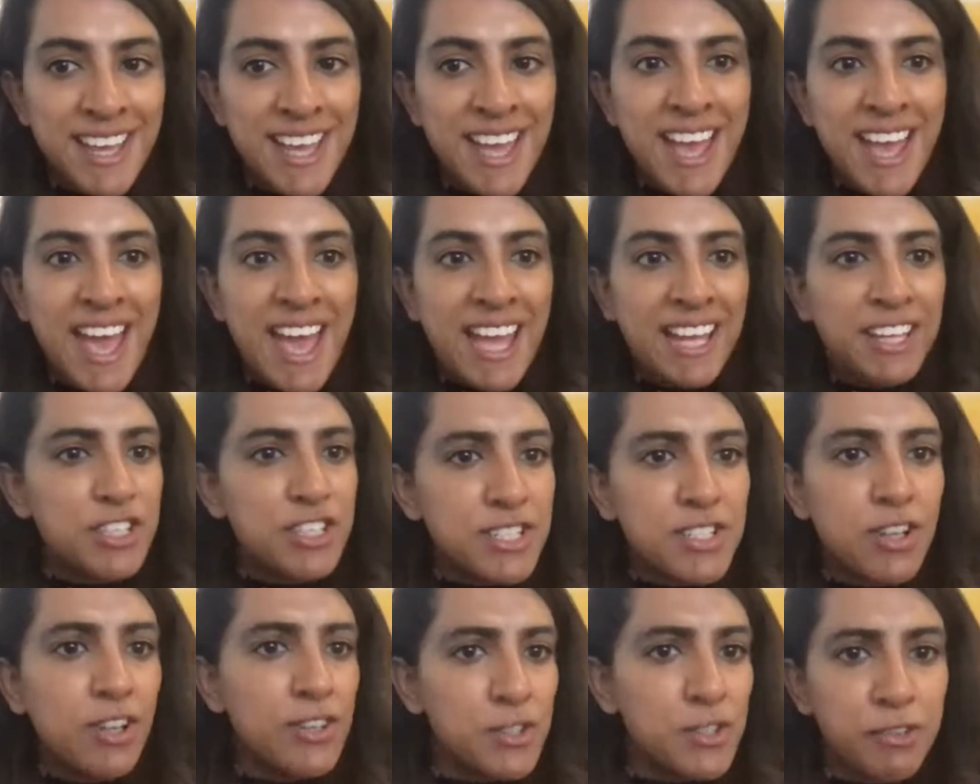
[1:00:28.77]
and
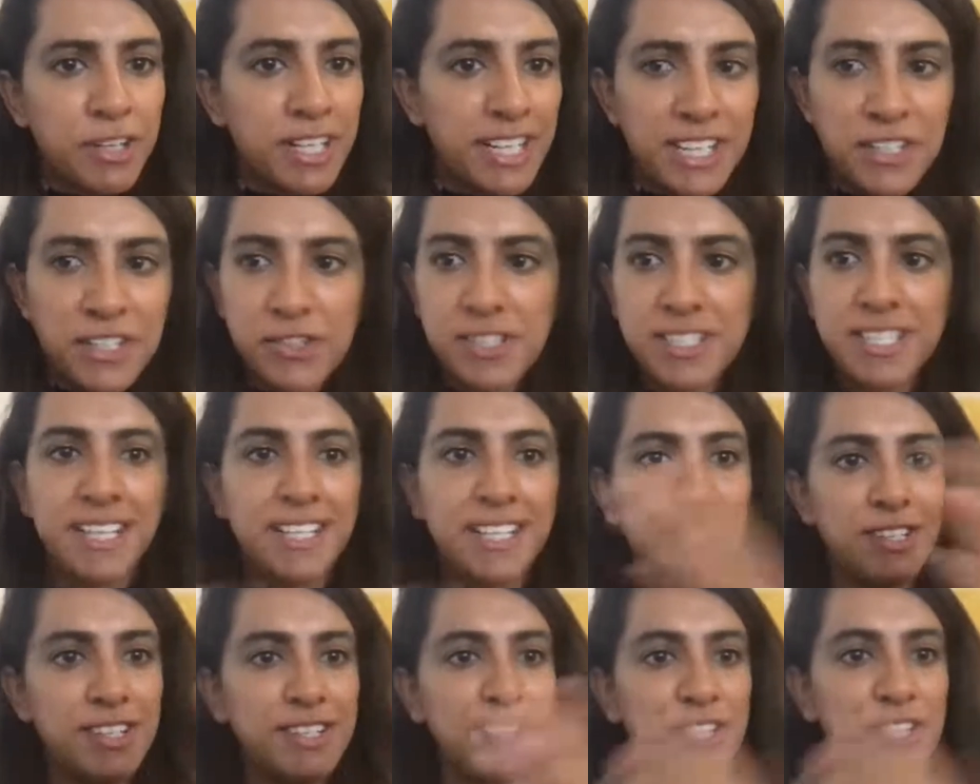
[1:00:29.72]
just also really interesting
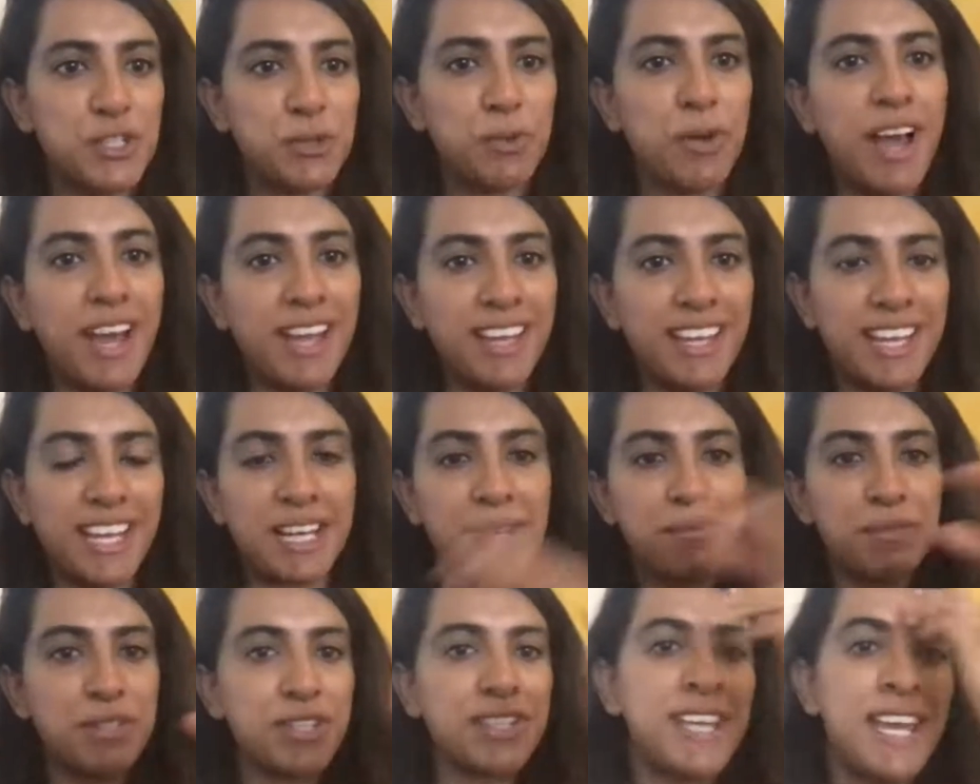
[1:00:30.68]
to listen to Hayk.
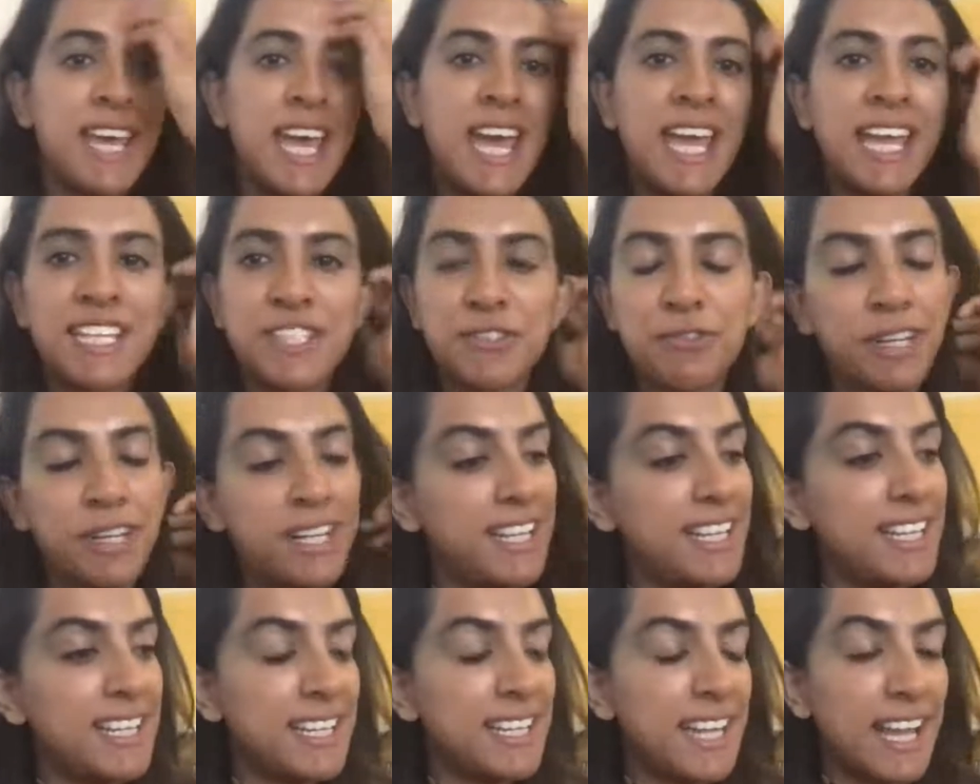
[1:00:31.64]
And it's
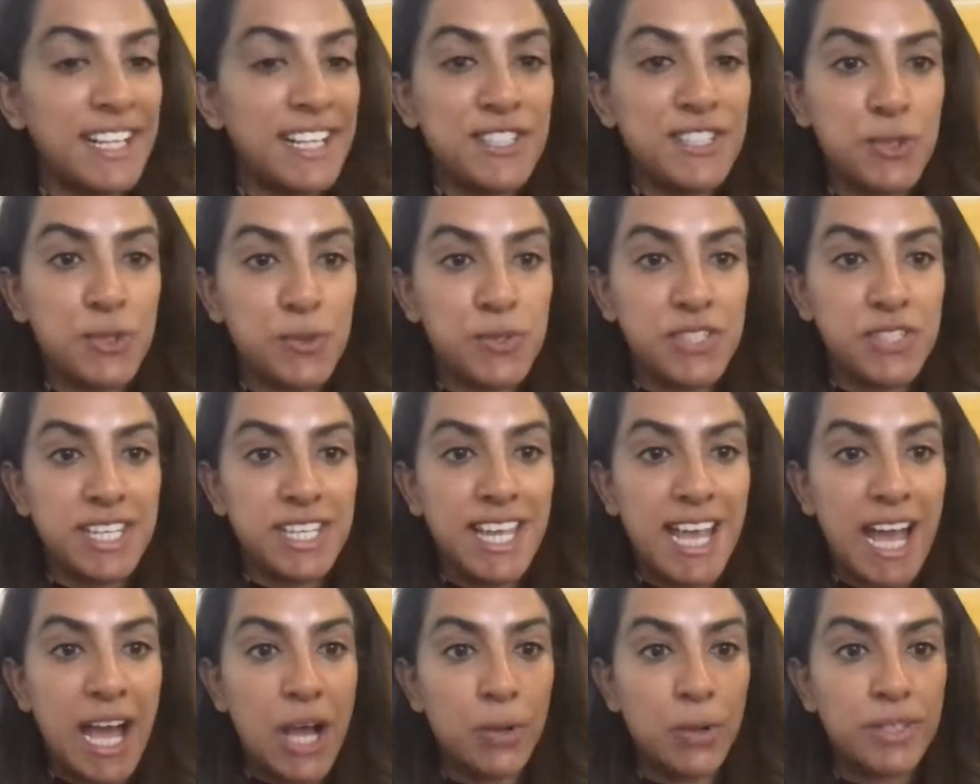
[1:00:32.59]
really nice to see
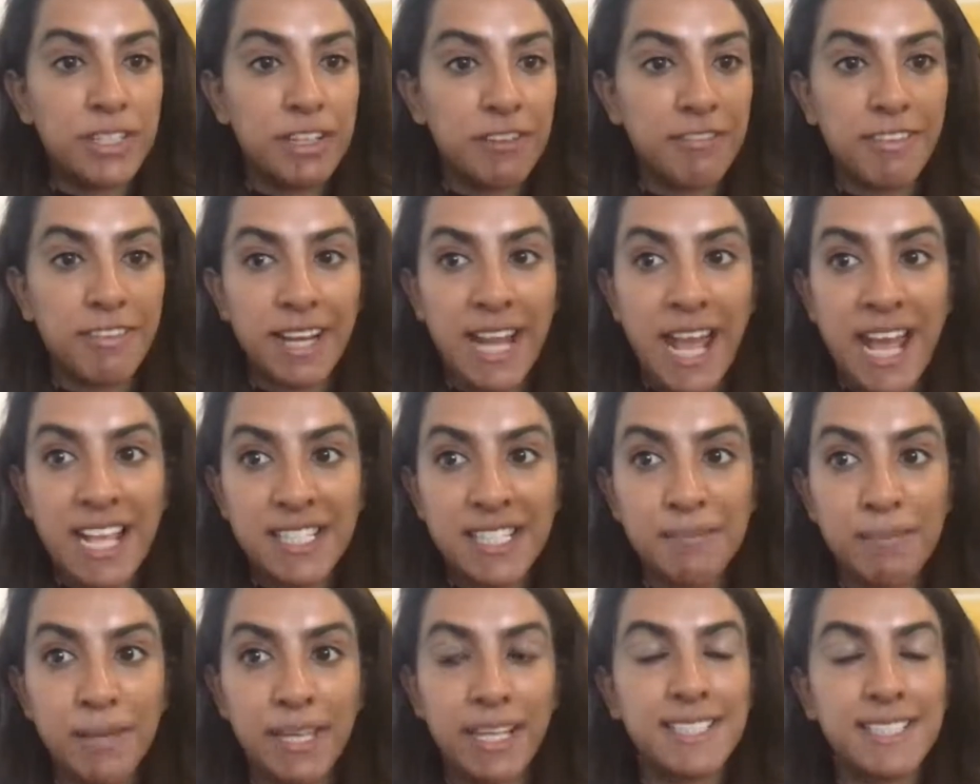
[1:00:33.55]
how different
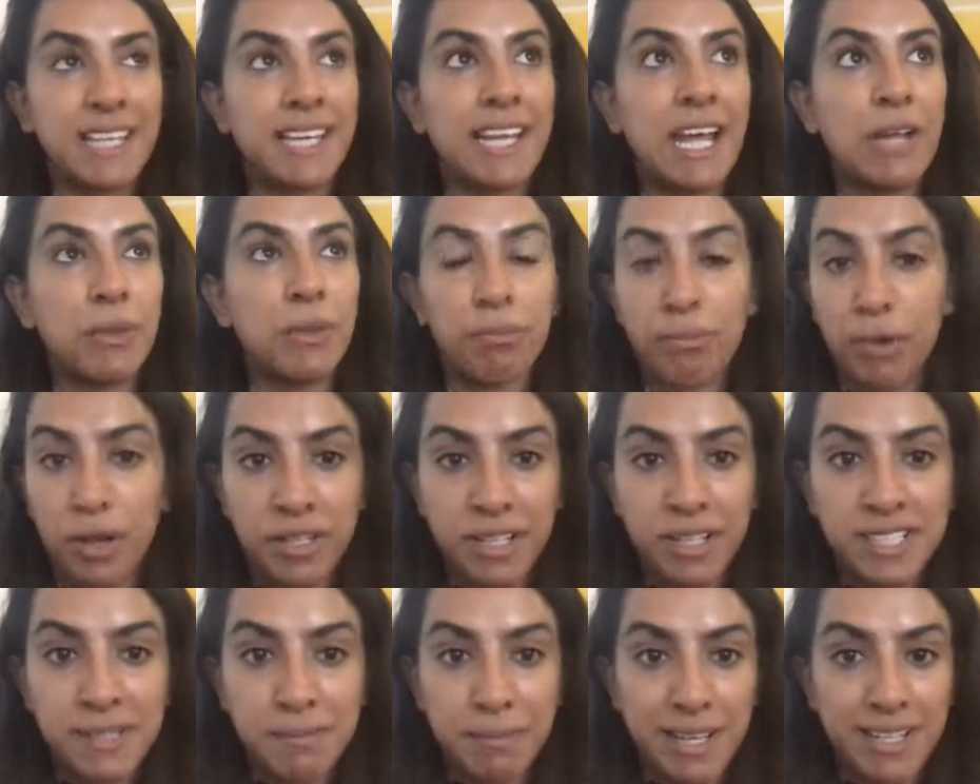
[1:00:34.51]
aspects and how the
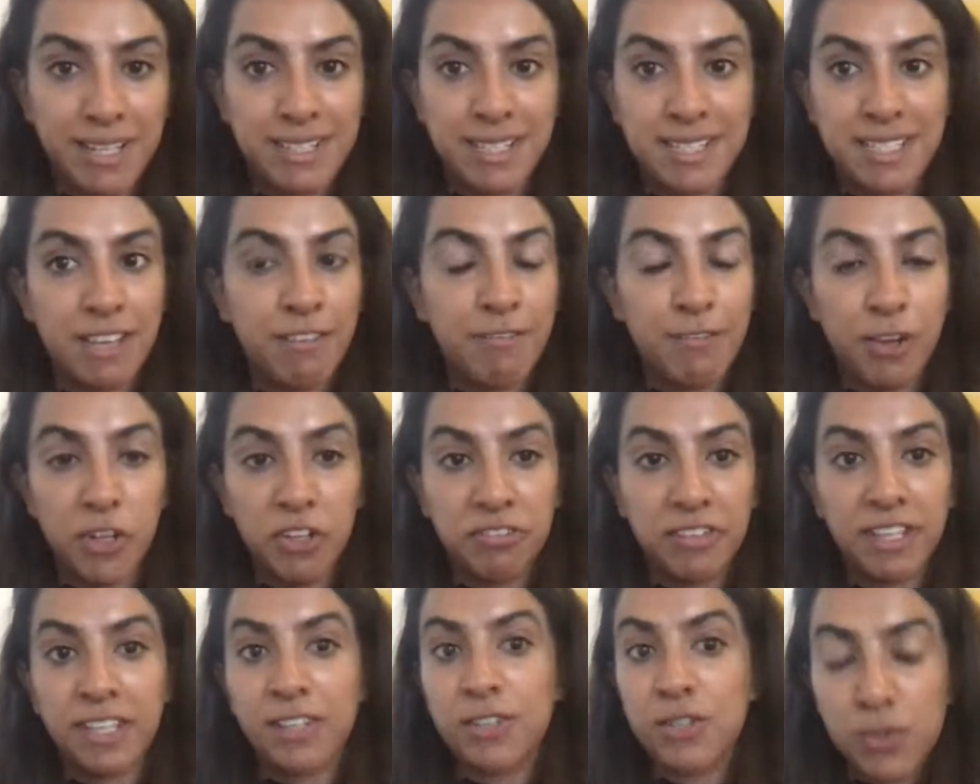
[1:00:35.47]
product space is
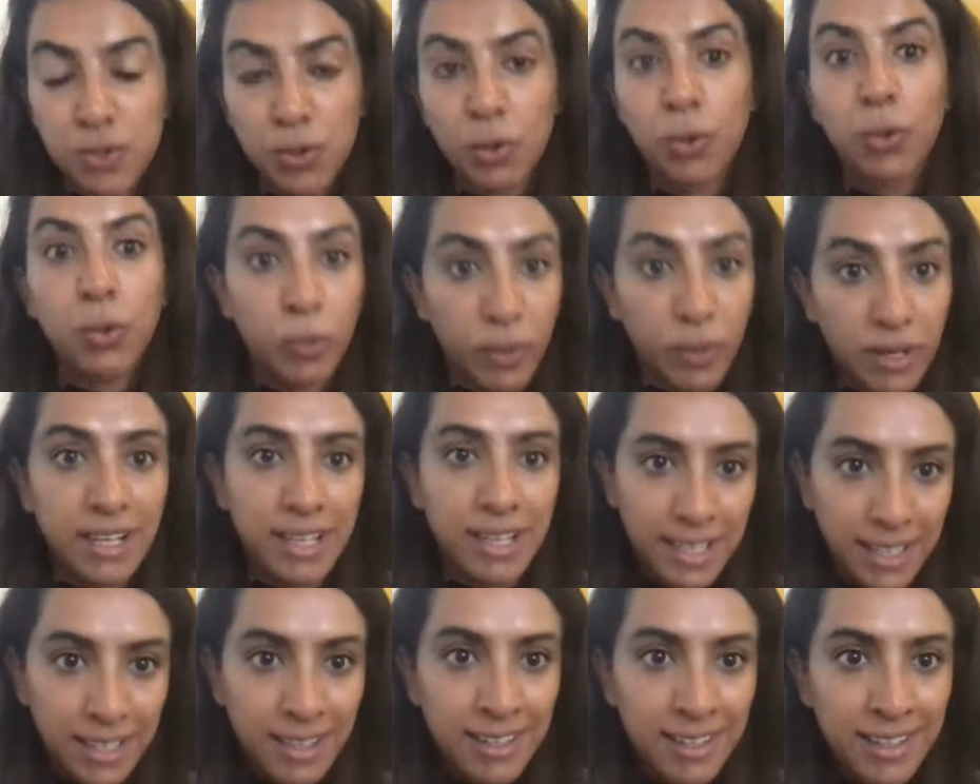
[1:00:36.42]
evolving so
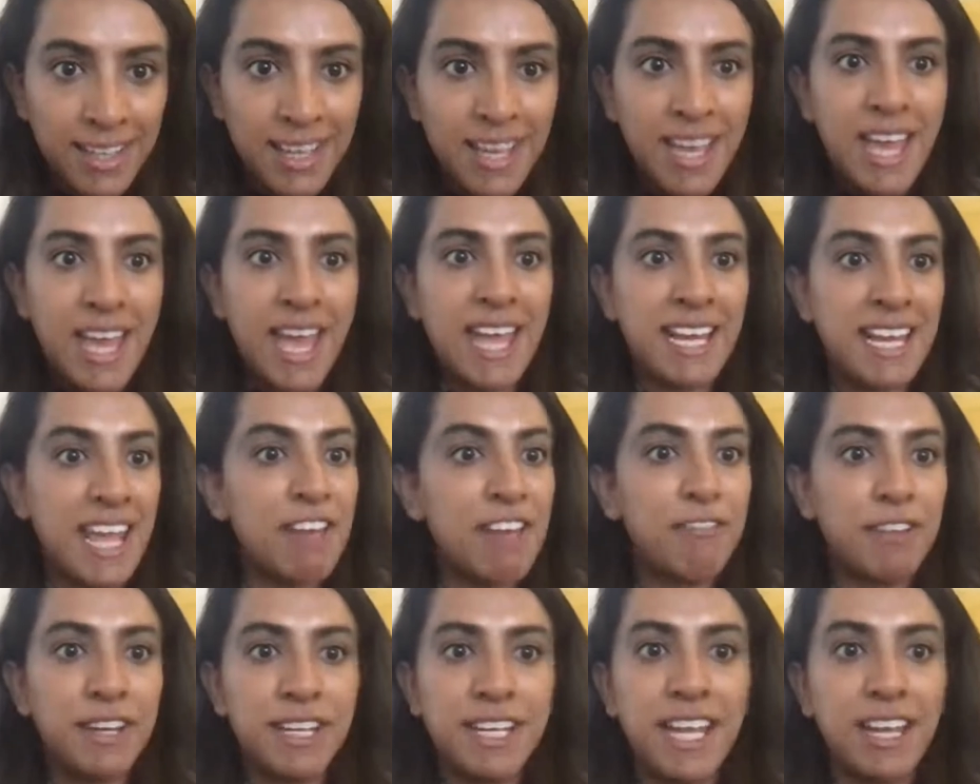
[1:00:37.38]
quickly. And
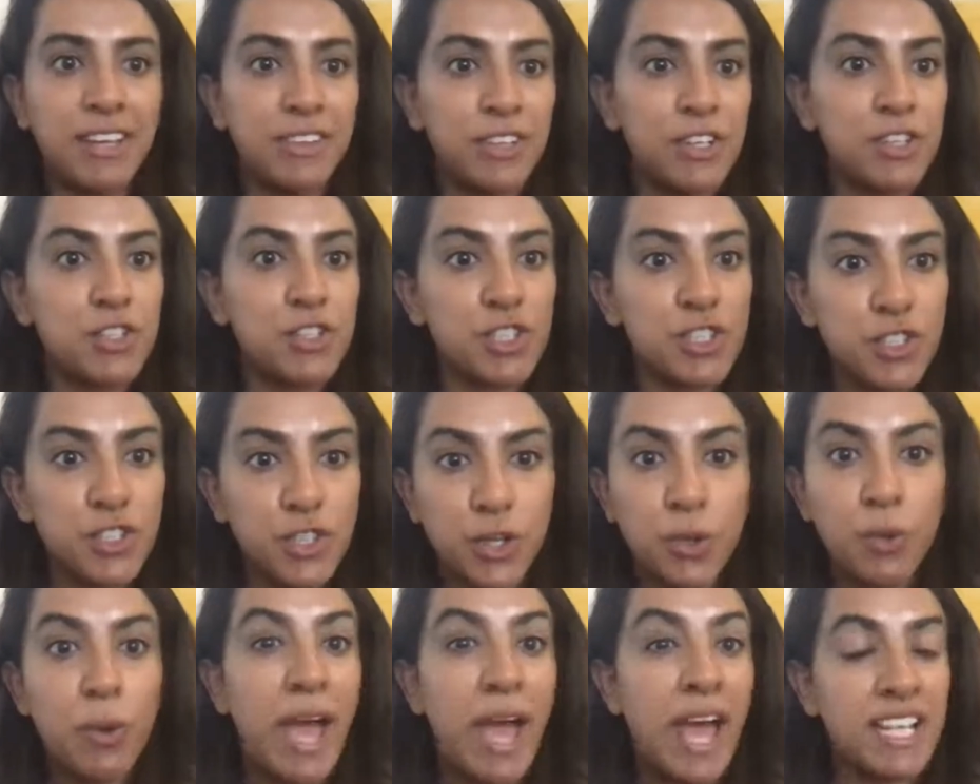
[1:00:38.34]
every day there's just
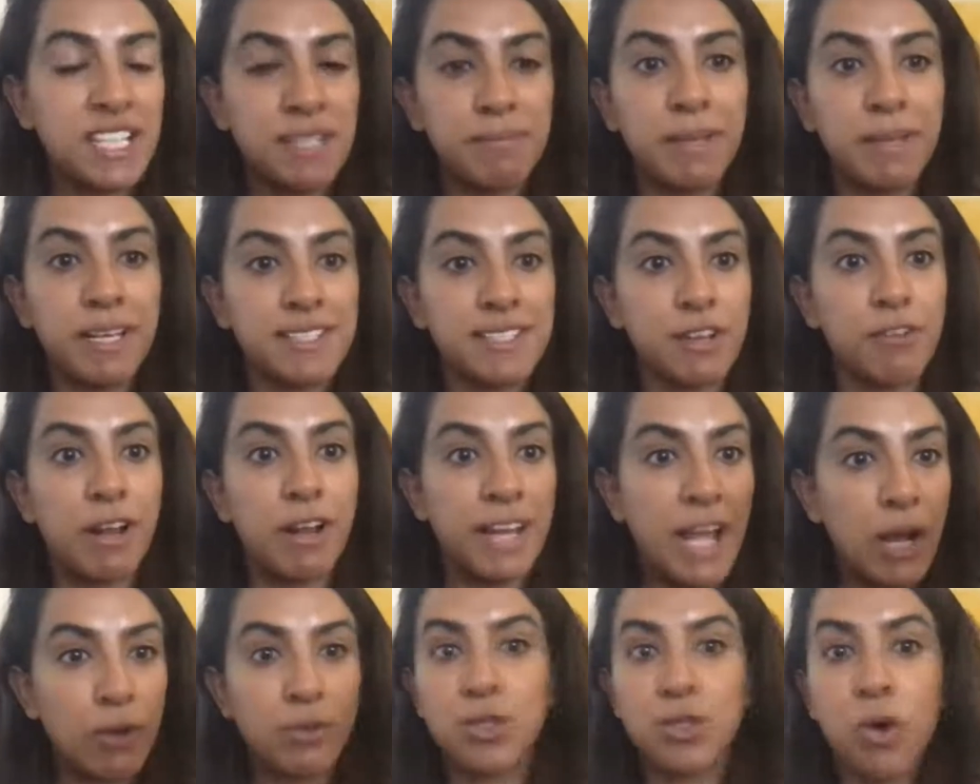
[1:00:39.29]
new aspects around
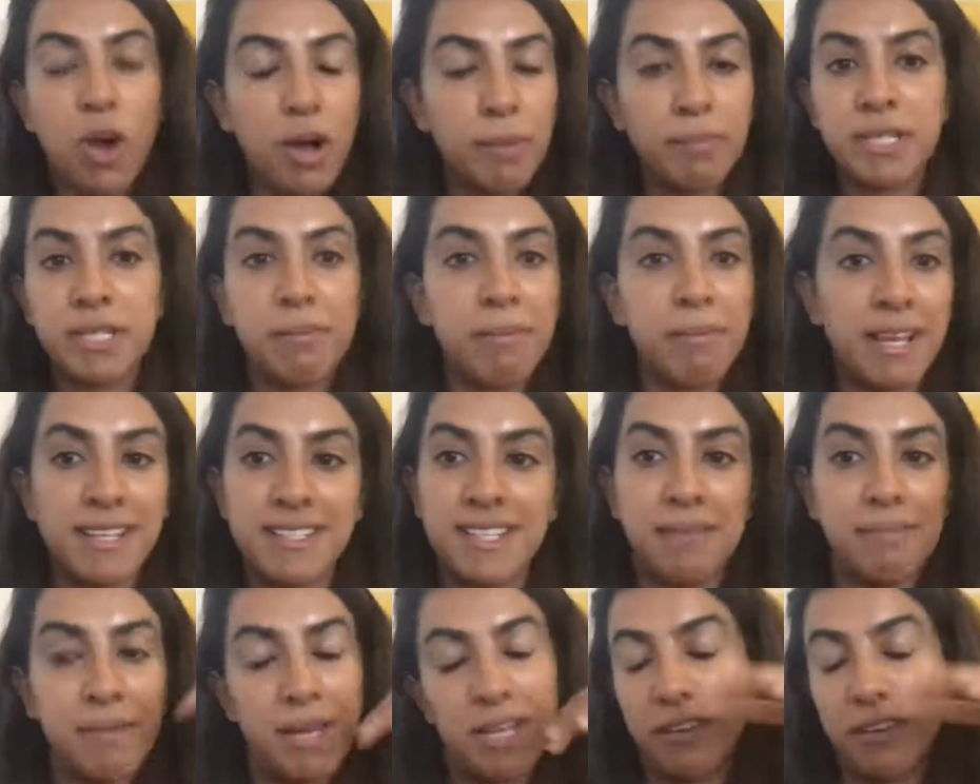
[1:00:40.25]
how to optimize
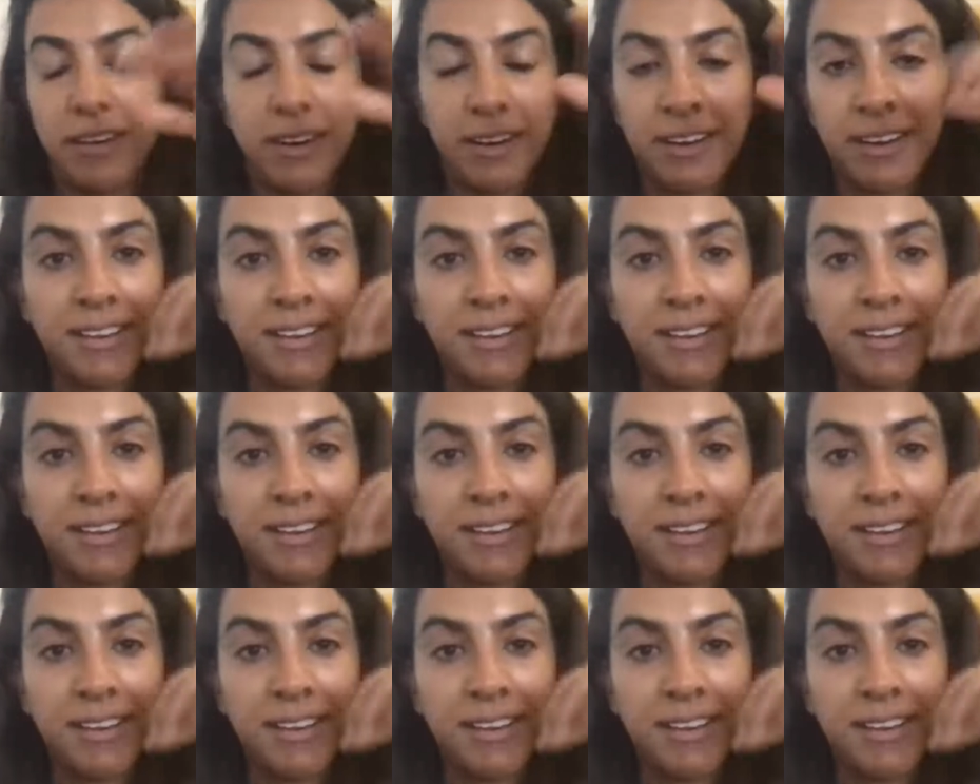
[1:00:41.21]
it better.